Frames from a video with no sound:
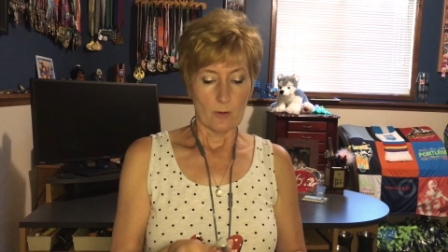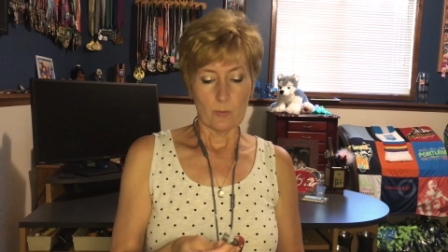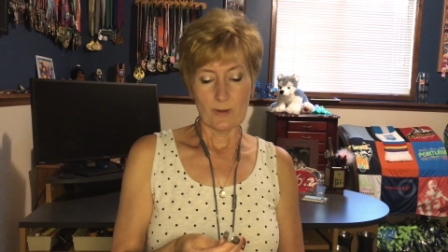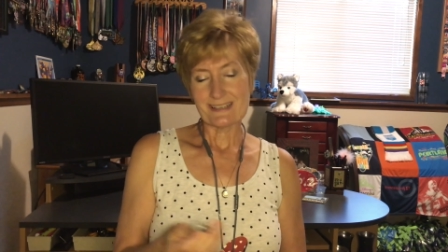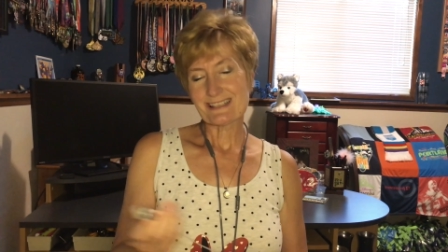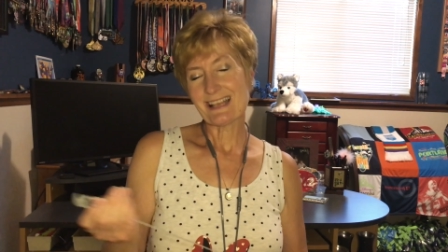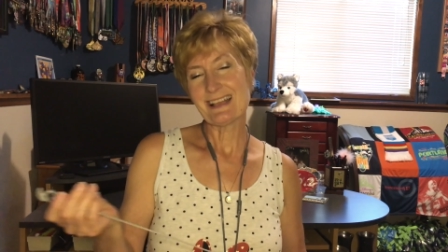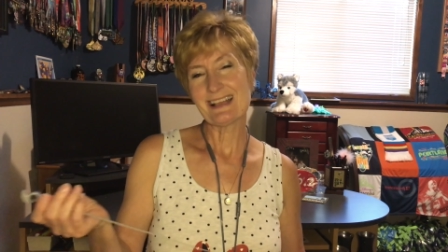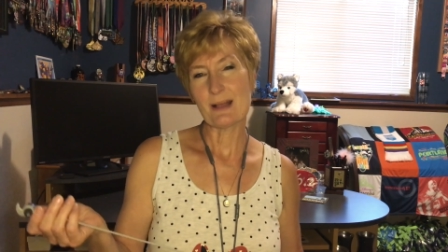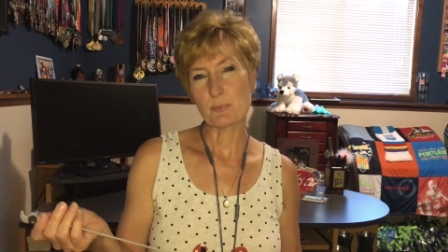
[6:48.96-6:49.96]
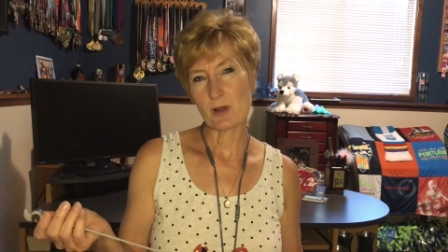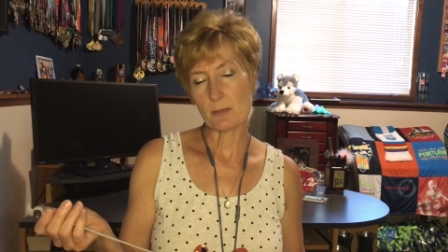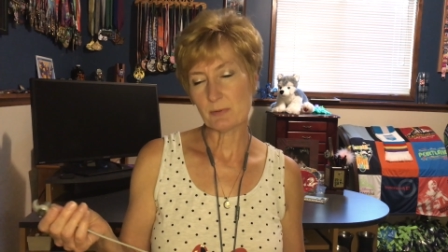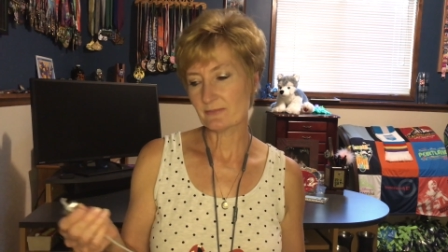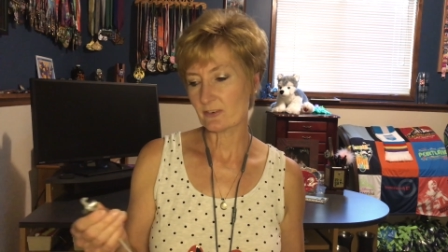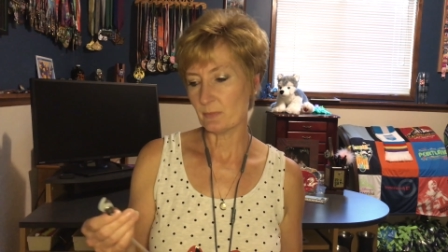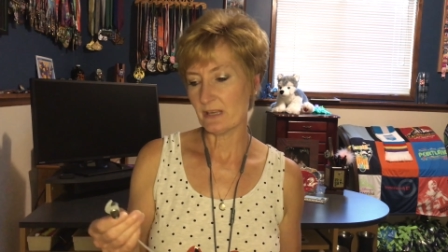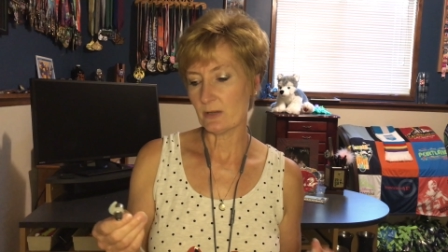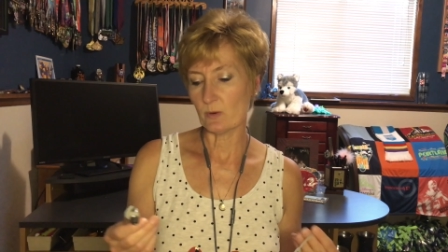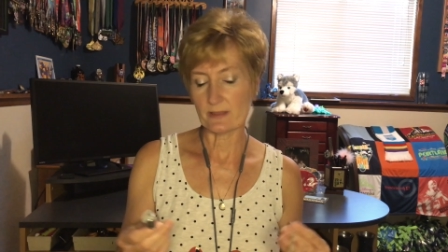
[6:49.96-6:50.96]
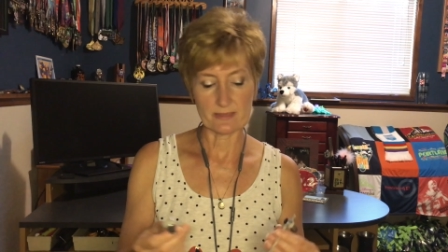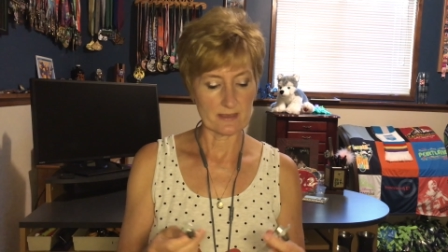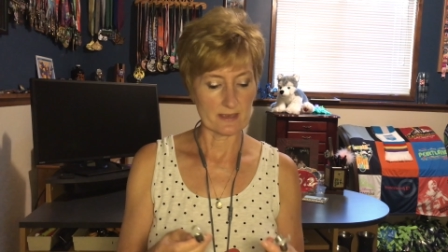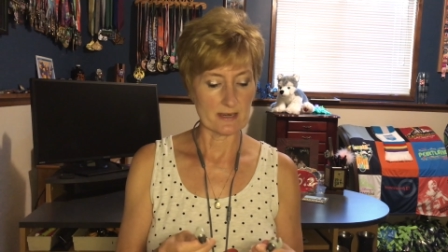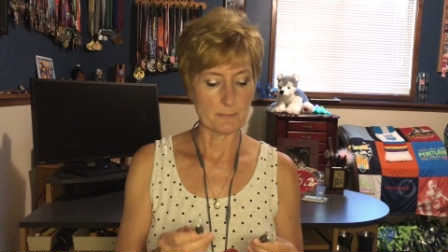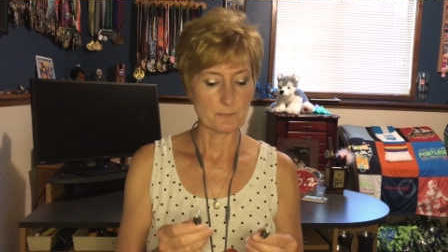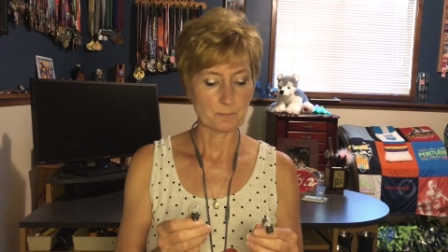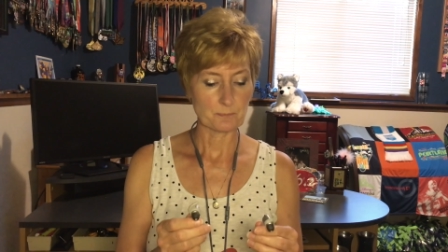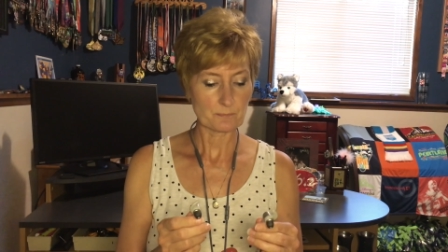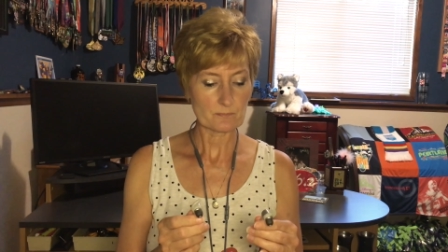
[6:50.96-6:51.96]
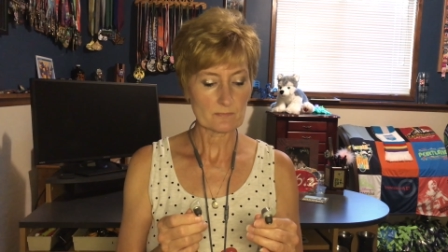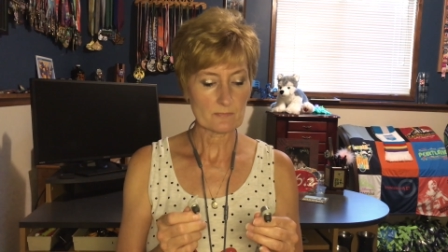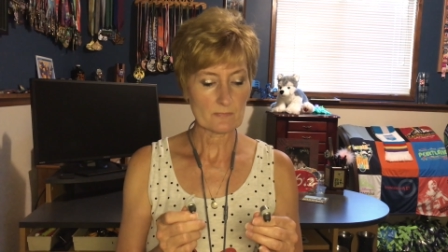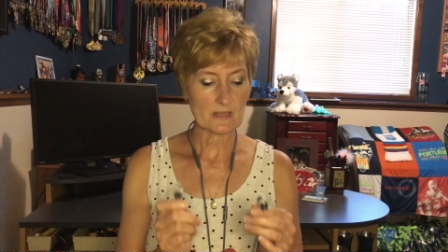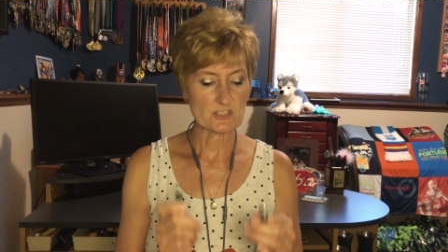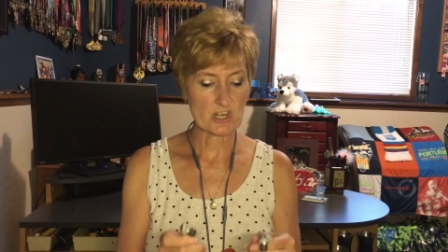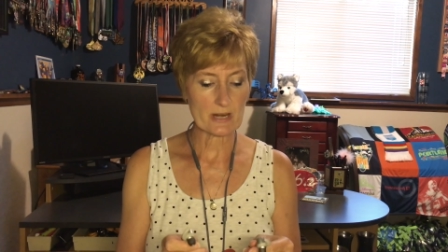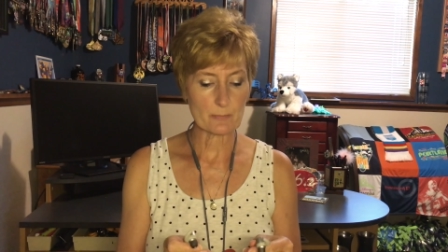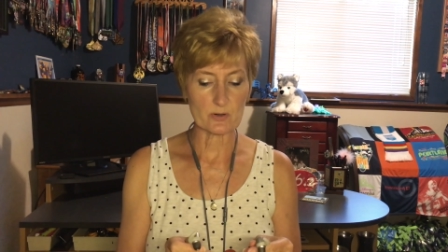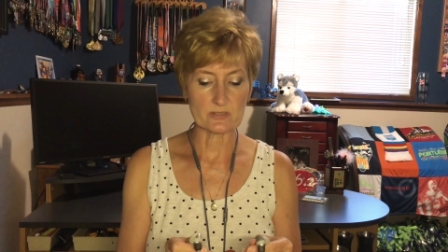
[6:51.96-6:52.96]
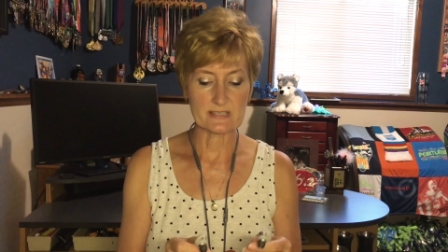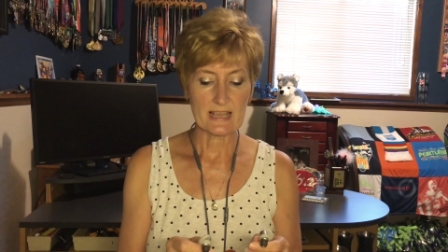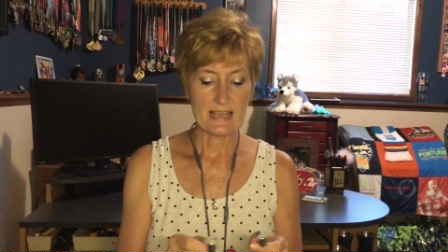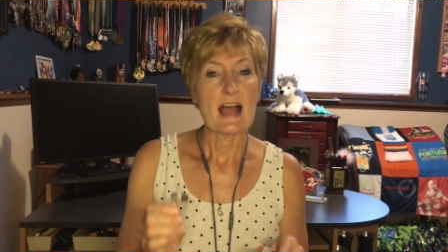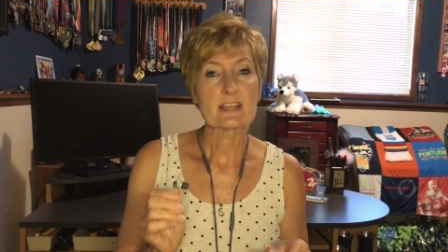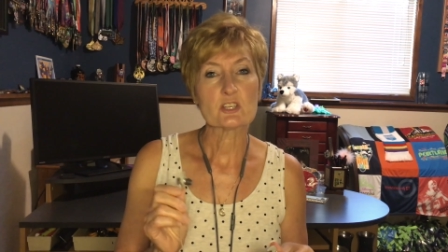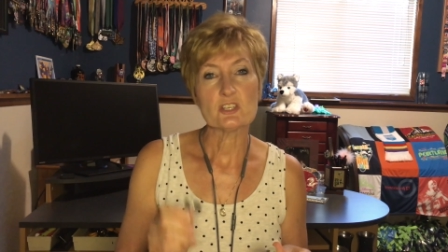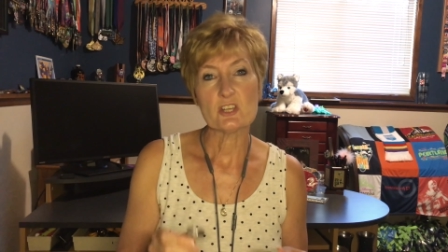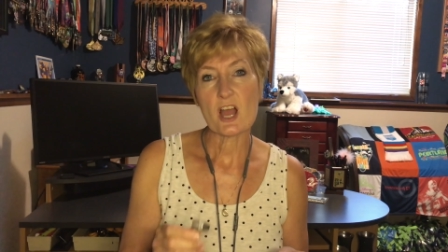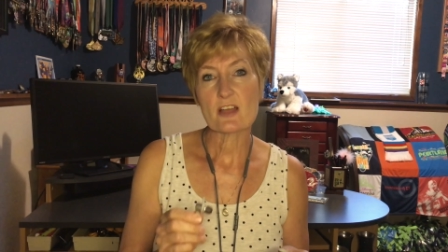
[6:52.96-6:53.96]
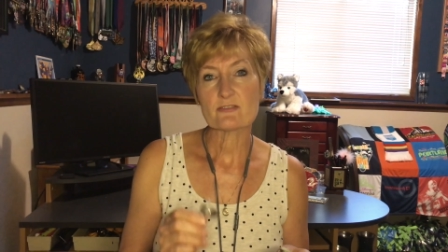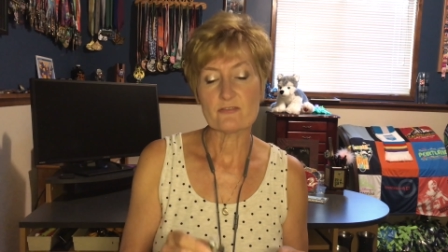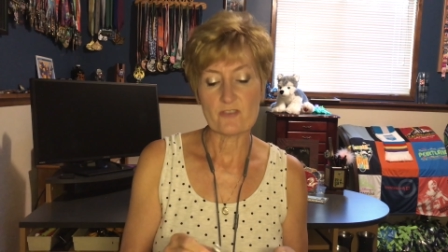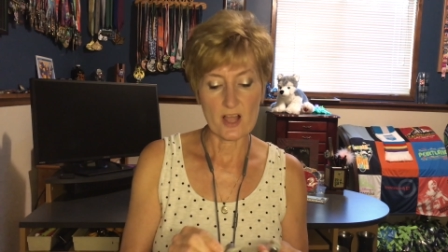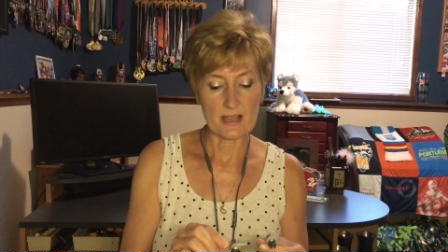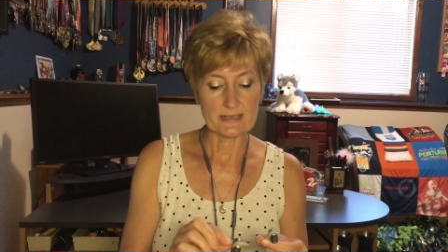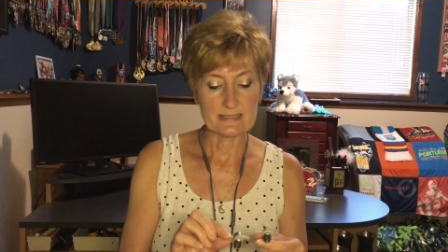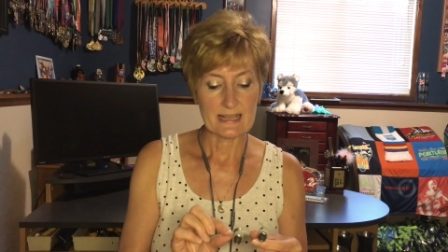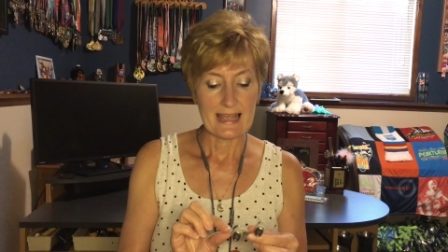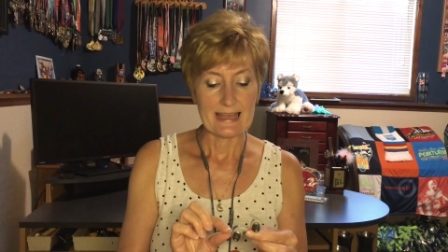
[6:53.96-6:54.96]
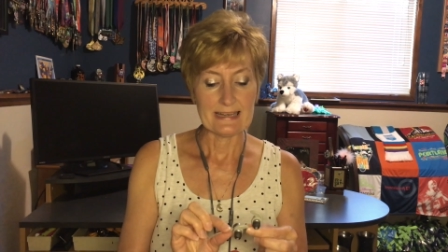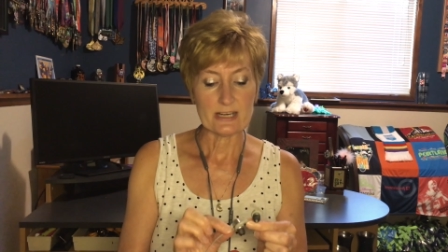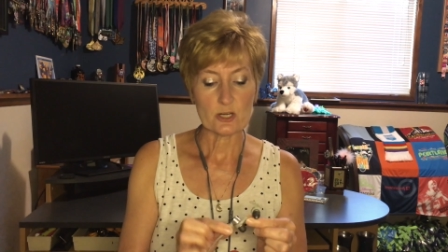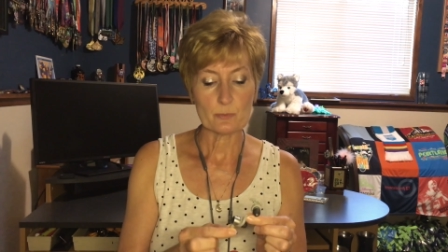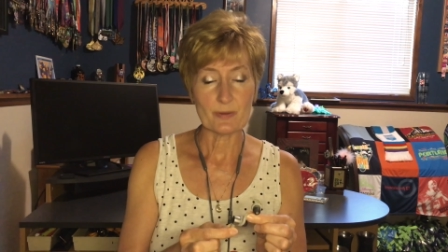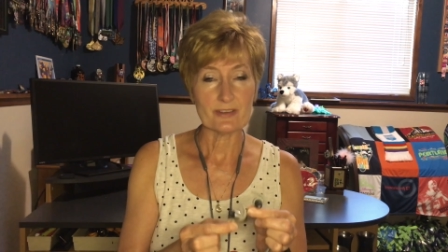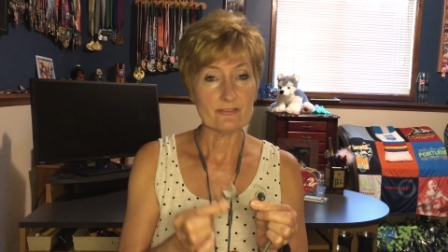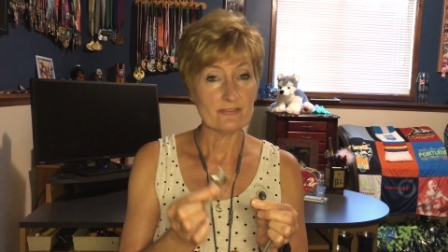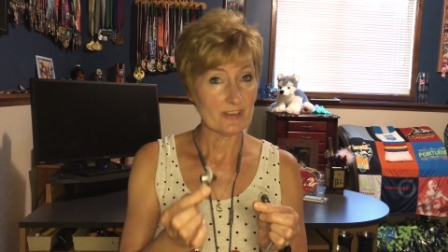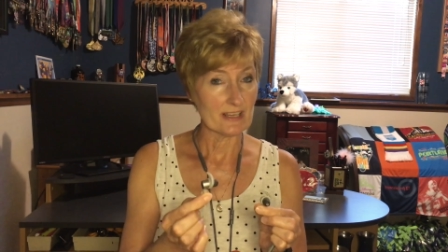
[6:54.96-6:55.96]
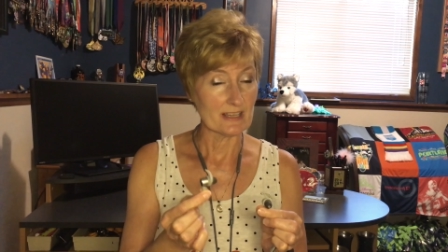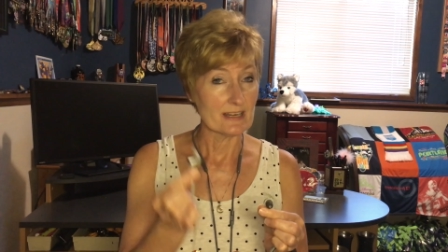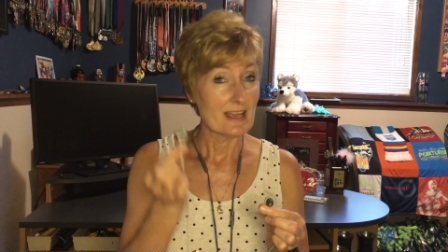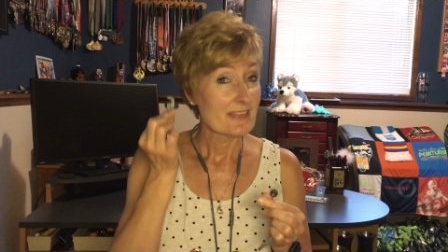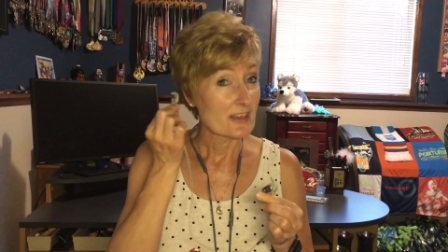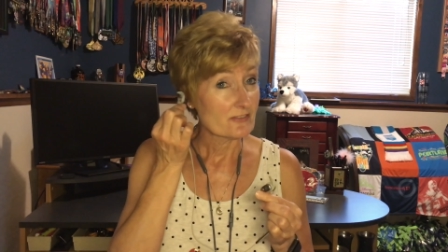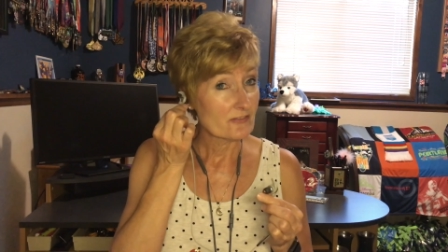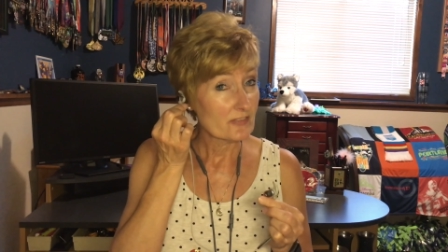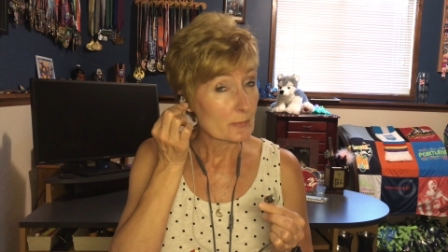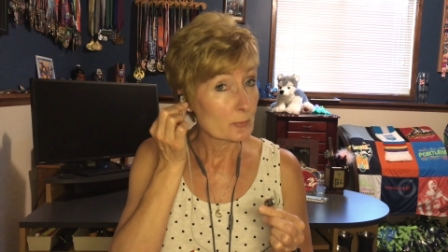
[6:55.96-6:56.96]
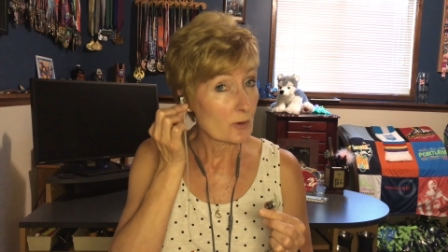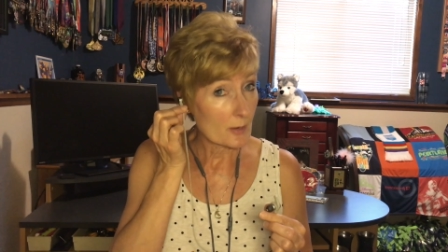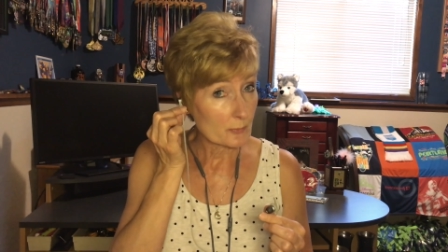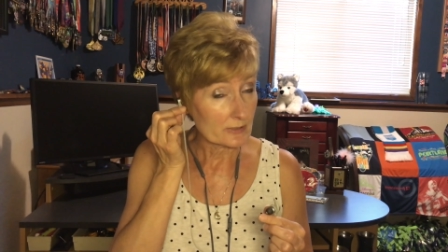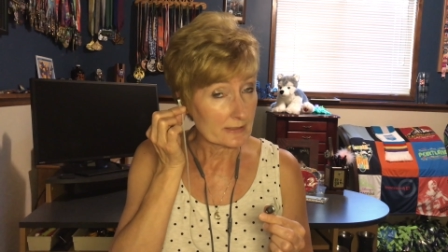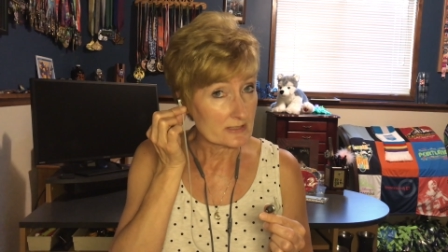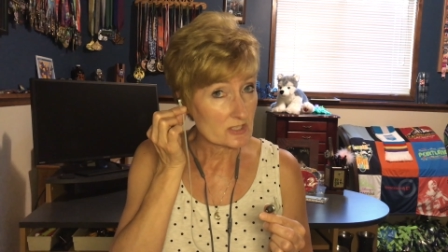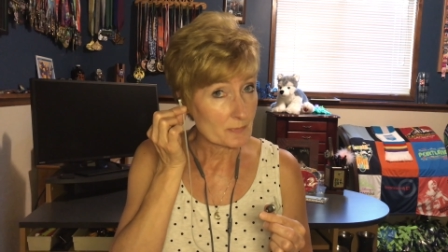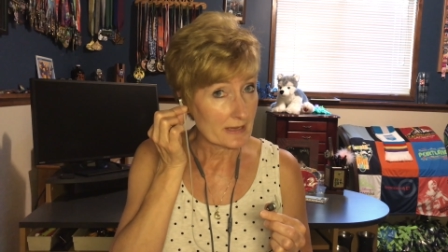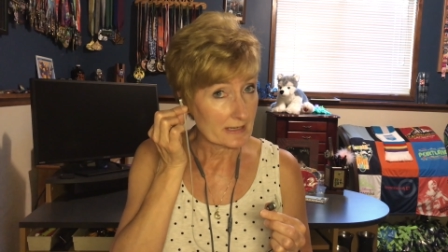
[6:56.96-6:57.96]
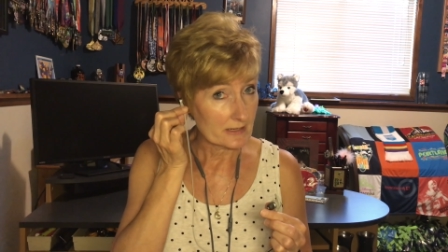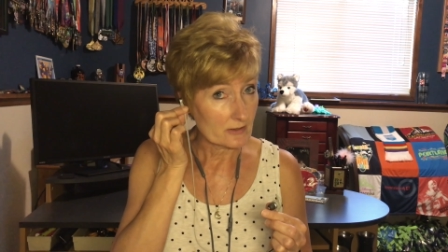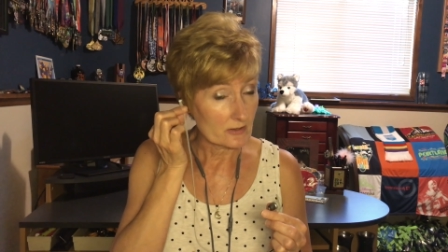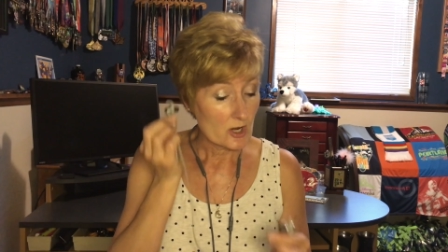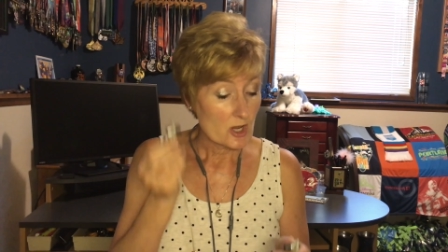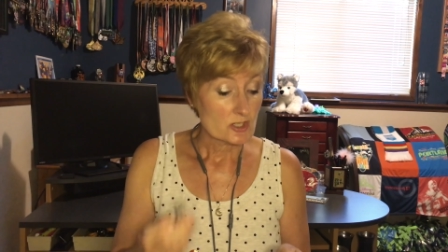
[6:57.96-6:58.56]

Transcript: was a problem for me with the Jaybirds, I could not find an earbud fin that fit properly into my ear.